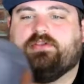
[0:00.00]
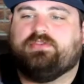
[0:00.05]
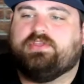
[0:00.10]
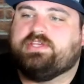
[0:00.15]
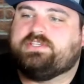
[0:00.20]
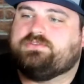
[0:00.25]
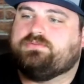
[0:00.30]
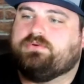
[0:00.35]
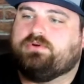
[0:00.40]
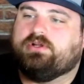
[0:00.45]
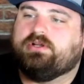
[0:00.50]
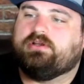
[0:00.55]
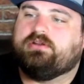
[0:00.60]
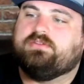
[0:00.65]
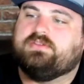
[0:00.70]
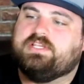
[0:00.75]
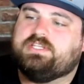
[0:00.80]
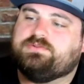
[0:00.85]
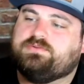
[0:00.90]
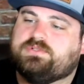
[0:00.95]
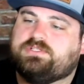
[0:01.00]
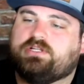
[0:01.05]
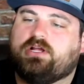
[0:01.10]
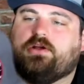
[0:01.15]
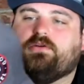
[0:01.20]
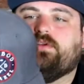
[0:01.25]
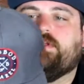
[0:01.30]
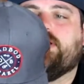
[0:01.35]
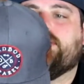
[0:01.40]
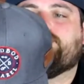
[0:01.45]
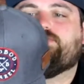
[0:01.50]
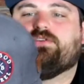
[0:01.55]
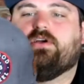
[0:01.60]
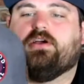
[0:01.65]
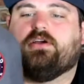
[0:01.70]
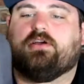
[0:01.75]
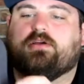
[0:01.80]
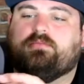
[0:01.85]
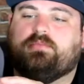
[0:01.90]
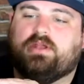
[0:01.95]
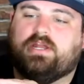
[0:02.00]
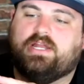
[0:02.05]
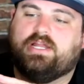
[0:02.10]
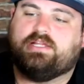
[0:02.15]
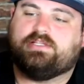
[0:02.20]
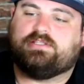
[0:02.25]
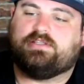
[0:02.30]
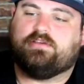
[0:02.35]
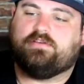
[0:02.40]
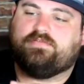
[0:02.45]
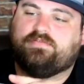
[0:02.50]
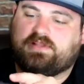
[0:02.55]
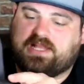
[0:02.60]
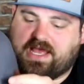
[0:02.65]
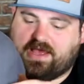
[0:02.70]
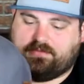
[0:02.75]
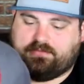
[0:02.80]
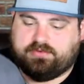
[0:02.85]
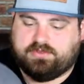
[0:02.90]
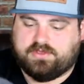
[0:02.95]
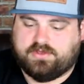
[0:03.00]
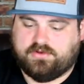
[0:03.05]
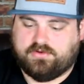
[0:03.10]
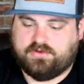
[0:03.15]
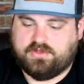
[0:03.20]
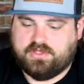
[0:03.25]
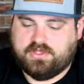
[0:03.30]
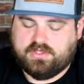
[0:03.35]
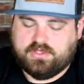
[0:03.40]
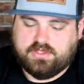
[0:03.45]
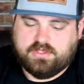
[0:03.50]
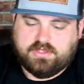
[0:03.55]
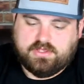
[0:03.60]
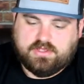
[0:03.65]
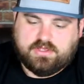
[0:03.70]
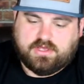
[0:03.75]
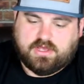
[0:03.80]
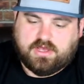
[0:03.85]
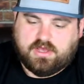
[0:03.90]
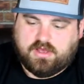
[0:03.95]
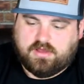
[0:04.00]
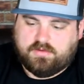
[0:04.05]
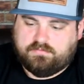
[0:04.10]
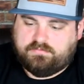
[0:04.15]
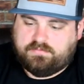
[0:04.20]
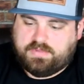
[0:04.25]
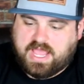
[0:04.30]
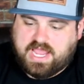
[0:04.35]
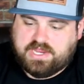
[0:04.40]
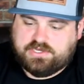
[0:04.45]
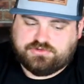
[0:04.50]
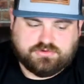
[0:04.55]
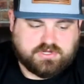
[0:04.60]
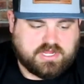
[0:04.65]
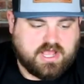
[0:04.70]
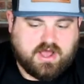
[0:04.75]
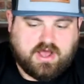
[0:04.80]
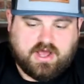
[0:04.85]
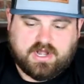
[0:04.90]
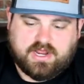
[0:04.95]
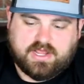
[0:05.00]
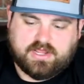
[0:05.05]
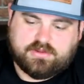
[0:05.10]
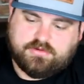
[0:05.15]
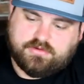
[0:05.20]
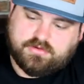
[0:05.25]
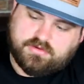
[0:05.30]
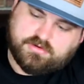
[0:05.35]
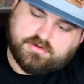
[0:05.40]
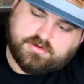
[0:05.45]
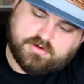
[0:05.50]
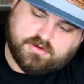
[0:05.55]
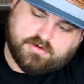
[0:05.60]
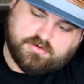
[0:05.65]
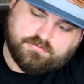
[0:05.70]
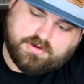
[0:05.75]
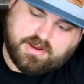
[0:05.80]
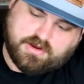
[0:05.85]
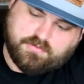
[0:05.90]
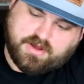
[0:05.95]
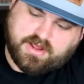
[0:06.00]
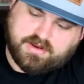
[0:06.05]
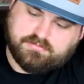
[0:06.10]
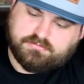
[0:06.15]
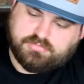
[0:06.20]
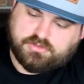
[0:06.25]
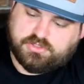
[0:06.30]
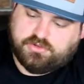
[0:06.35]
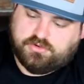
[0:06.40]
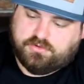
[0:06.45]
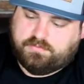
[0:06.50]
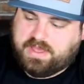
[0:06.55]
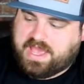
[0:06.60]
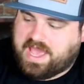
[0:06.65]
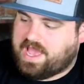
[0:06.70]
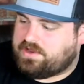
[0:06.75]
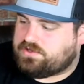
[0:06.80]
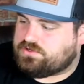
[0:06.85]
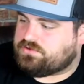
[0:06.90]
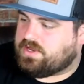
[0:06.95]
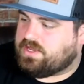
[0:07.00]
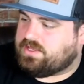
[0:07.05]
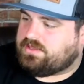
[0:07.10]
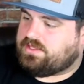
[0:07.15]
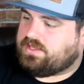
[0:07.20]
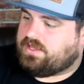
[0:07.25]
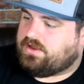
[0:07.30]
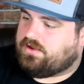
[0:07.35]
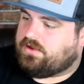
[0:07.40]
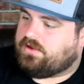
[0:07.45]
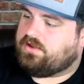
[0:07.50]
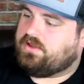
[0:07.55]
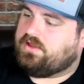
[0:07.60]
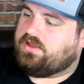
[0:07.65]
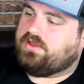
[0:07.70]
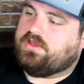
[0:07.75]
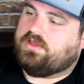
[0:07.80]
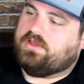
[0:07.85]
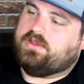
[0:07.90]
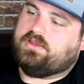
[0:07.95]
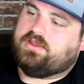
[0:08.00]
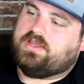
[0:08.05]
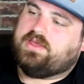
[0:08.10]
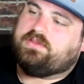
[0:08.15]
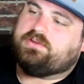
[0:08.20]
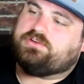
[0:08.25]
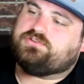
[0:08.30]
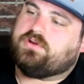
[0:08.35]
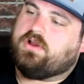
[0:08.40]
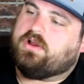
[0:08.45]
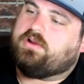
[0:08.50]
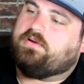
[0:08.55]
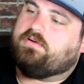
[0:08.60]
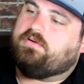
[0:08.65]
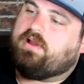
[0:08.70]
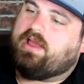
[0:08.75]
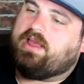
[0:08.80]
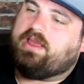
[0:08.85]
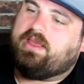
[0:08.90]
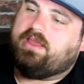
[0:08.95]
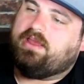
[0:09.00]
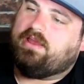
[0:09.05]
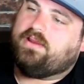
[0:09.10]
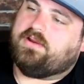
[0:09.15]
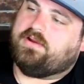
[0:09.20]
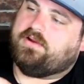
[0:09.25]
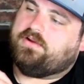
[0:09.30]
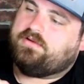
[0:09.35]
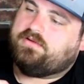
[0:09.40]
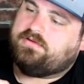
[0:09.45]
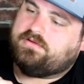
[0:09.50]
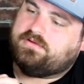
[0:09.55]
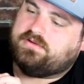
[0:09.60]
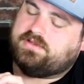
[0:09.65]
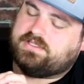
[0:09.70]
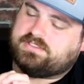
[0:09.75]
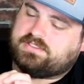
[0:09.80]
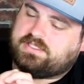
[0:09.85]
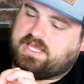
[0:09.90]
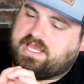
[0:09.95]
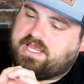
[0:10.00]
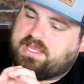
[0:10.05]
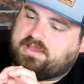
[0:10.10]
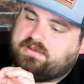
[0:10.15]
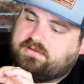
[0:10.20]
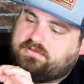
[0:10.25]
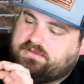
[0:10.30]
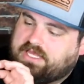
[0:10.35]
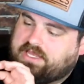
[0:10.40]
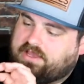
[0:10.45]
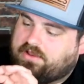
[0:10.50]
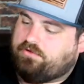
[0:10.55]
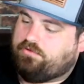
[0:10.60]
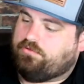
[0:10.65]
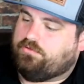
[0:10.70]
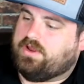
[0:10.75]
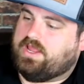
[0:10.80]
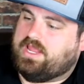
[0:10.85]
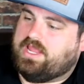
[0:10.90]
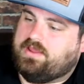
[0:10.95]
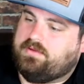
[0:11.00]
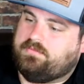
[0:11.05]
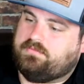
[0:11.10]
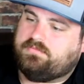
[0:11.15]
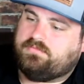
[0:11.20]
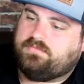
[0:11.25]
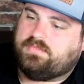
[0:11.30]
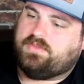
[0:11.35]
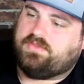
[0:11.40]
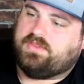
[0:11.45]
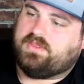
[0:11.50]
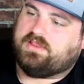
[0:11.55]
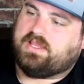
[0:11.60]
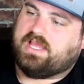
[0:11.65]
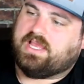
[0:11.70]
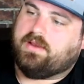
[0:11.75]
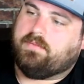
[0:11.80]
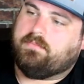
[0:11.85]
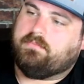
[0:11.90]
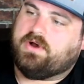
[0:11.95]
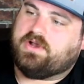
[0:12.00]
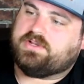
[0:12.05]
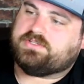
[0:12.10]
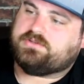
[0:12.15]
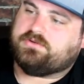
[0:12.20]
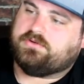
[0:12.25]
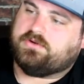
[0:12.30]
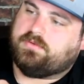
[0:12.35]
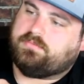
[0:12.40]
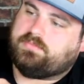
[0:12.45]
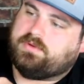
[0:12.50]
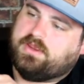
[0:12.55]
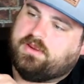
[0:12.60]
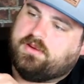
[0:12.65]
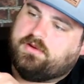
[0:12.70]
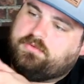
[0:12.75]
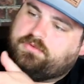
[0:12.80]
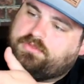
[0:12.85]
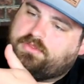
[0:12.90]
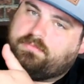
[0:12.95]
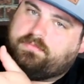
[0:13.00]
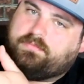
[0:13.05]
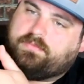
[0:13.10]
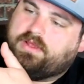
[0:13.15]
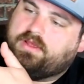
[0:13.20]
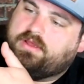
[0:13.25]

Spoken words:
on this one. This one's not really a trucker, but it is the flat bill, patriotic, red, white, and blue patch right there. Yeah, the trucker right here, it's like a cream, and then like a mustard up here with the